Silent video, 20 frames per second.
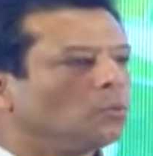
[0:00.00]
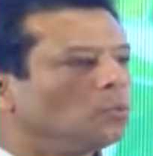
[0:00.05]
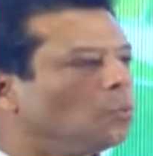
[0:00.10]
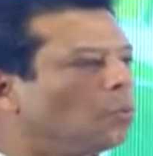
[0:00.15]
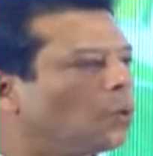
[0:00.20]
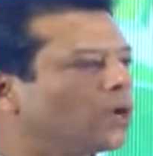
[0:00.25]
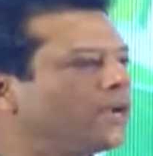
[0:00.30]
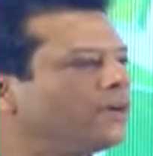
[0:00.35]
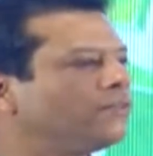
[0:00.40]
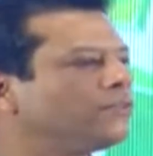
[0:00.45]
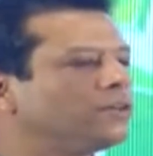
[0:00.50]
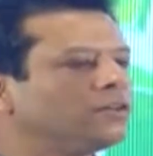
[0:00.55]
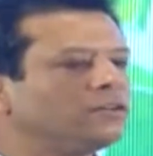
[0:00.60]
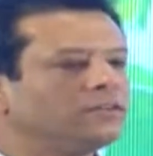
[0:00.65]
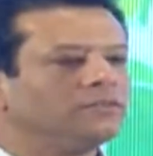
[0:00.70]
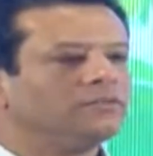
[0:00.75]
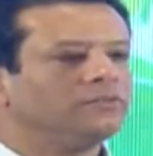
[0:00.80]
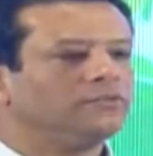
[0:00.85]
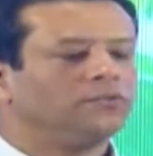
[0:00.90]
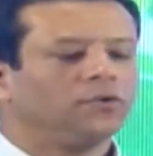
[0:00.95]
whatever
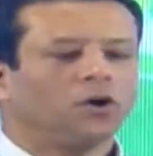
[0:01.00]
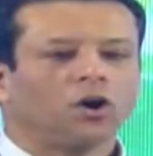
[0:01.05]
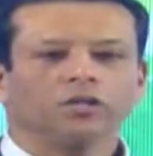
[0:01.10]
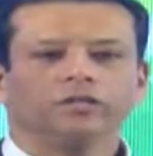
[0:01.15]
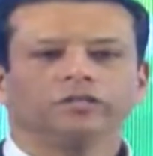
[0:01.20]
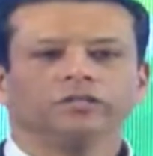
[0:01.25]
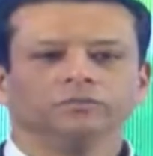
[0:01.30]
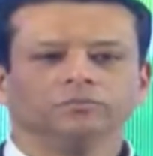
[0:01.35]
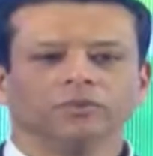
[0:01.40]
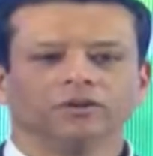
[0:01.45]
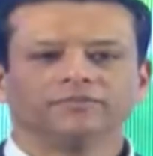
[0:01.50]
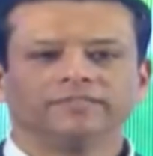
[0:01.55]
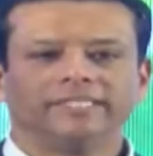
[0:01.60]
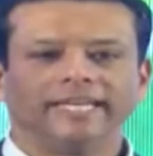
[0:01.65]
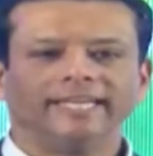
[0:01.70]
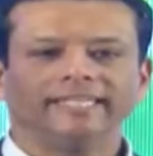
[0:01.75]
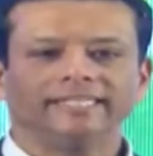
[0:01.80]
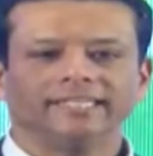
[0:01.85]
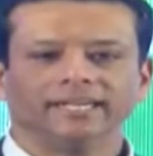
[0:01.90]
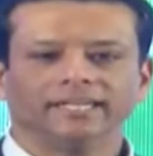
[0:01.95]
volume of
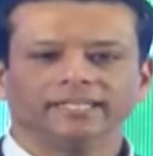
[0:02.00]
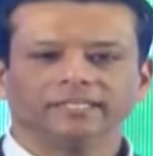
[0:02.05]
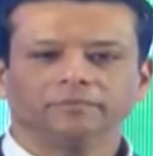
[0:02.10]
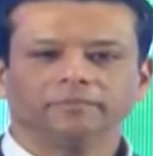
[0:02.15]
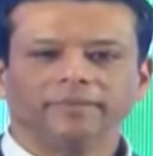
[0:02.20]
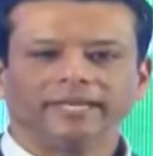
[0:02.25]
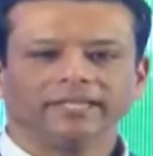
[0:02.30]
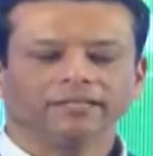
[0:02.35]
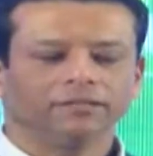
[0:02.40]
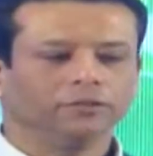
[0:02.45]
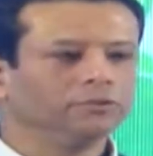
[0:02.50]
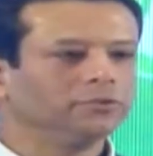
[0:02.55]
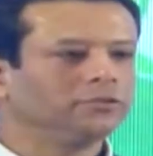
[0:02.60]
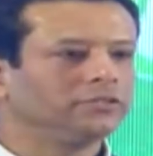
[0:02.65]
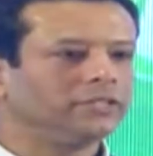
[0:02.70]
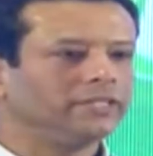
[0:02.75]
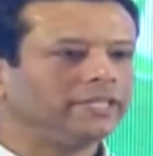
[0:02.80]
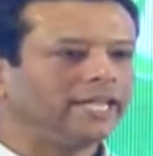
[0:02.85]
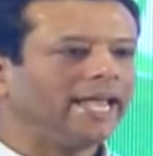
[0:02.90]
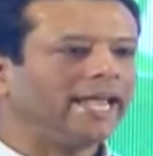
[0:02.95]
data is being
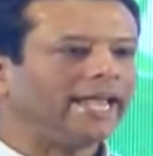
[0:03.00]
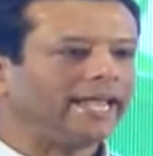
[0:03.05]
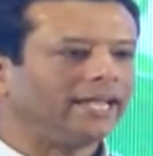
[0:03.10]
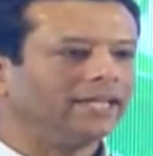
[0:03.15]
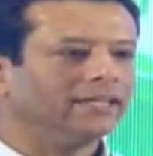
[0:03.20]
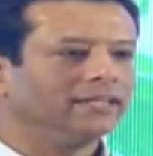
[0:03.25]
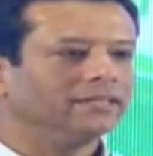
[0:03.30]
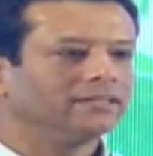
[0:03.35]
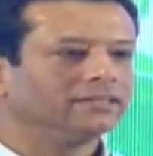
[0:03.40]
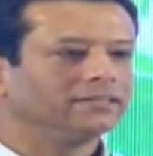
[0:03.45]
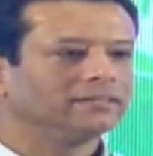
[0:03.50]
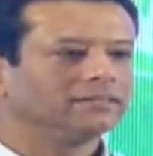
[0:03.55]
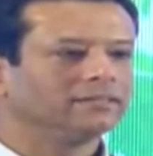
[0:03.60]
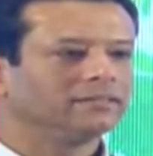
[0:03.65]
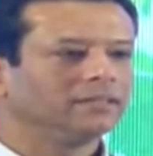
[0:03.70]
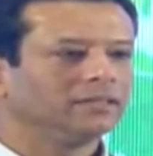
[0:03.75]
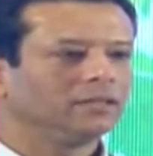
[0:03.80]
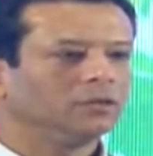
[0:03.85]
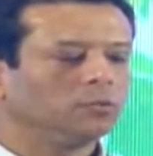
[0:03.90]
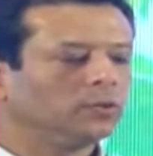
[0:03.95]
used today,
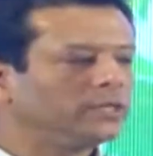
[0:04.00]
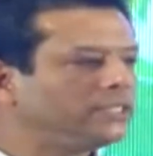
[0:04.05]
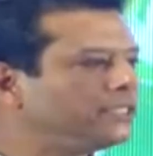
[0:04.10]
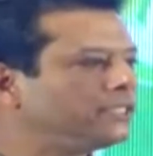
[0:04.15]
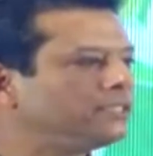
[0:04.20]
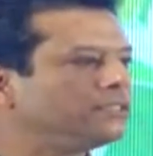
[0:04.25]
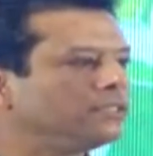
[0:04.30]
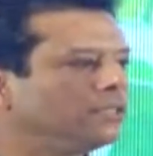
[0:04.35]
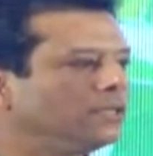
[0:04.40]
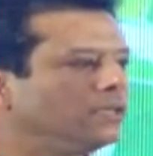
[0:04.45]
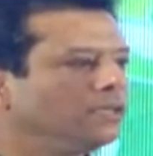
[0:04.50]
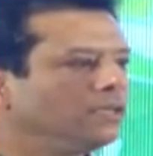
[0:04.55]
which is